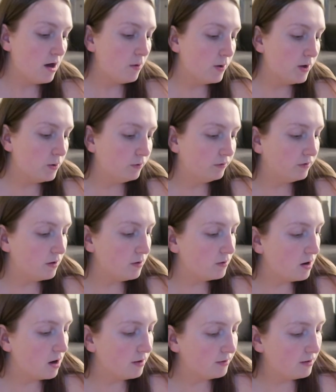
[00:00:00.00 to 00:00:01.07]
We also
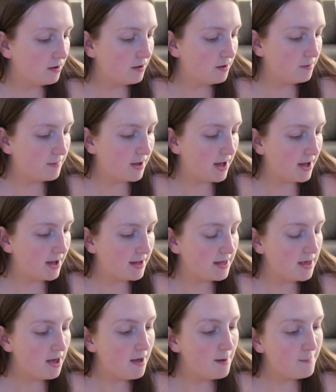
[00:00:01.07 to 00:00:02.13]
got them a
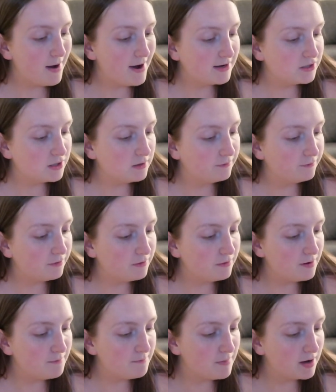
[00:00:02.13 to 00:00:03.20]
passion fruit
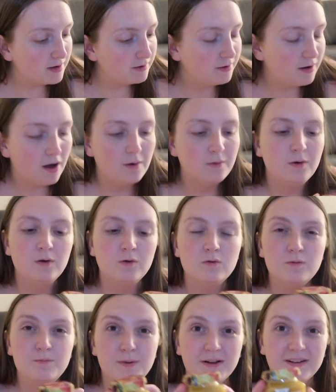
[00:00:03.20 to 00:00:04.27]
and mango
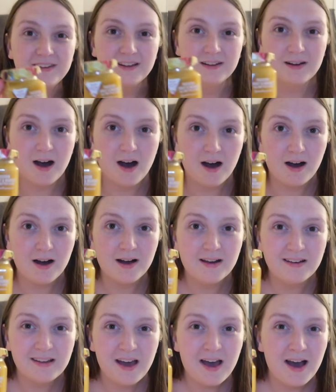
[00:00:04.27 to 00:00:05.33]
all butter
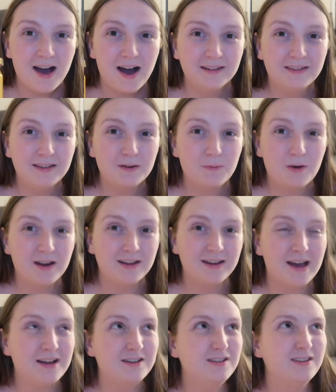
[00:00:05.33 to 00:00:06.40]
curd. I didn't want to
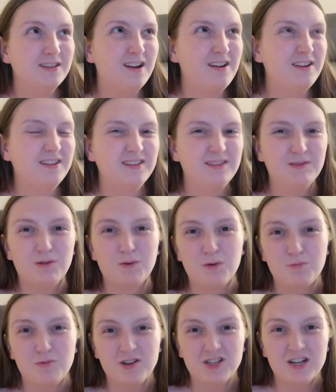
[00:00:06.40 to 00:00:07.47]
get just like
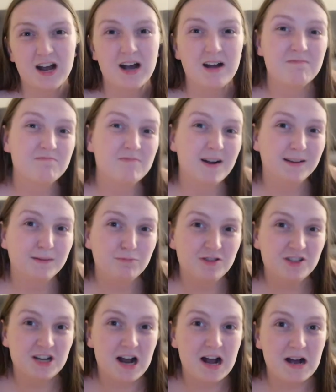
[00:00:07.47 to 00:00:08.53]
strawberry jam, raspberry
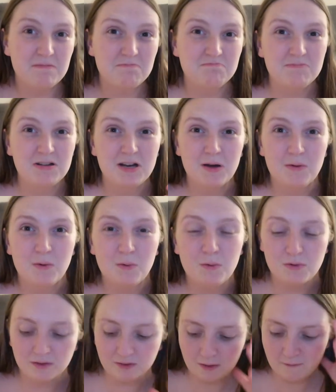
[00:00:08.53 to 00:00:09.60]
jam, you know,
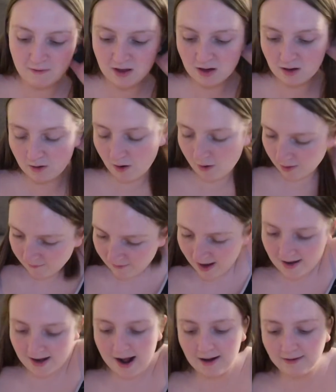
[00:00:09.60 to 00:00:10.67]
all the stuff that you can kind of
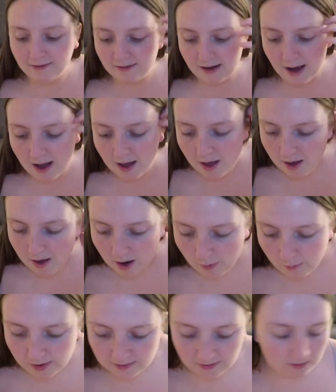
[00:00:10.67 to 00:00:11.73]
get in Asda. I
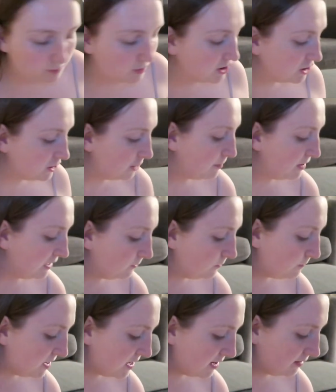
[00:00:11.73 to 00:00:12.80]
wanted to switch it up a little
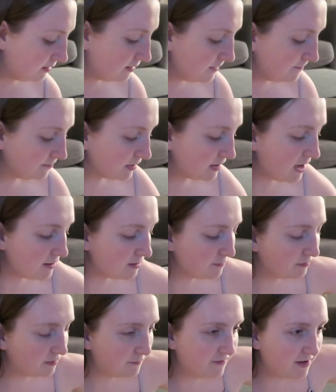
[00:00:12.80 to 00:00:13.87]
bit and get
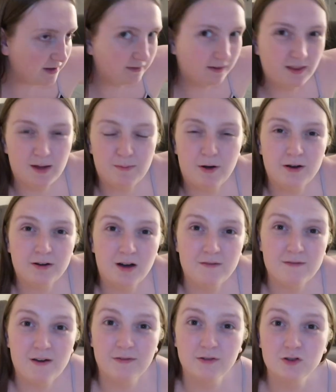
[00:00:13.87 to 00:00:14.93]
them some things that they might not
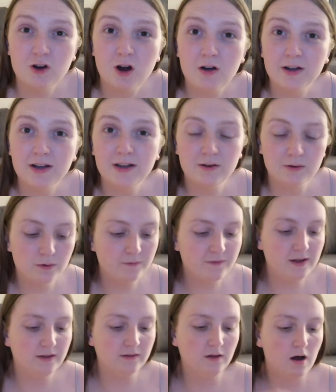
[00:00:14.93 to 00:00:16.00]
have ever tried or
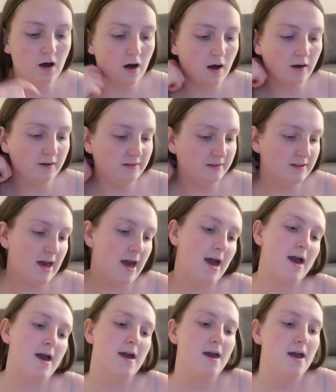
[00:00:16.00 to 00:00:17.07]
things that are harder to
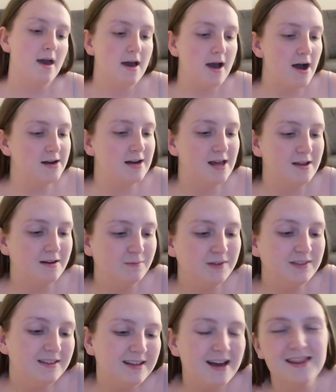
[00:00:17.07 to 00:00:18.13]
get. And then we
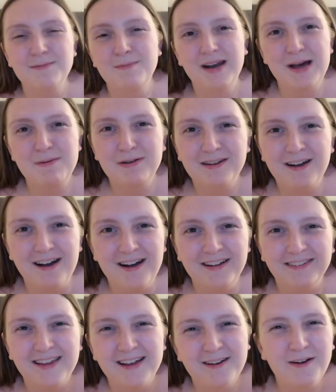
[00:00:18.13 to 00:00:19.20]
did get them a lemon curd,
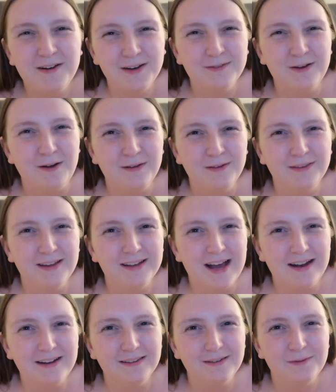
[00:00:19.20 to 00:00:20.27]
so that kind of goes
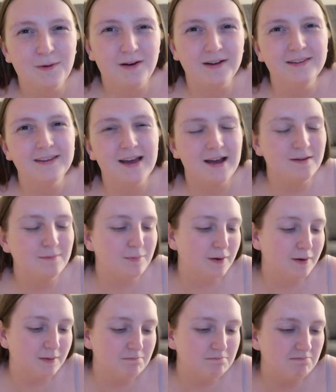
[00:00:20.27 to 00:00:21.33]
against what I said,
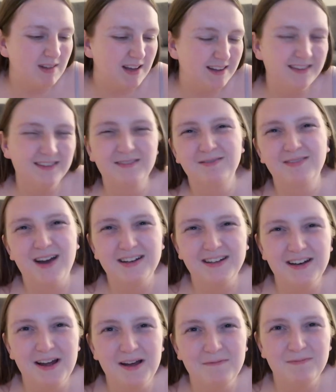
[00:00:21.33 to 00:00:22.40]
but it's, I
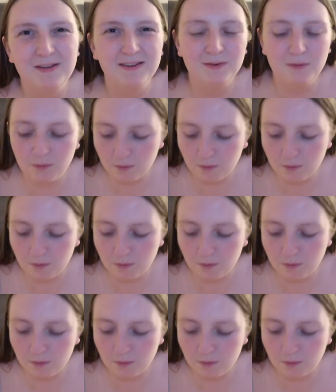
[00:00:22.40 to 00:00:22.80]
don't know, it's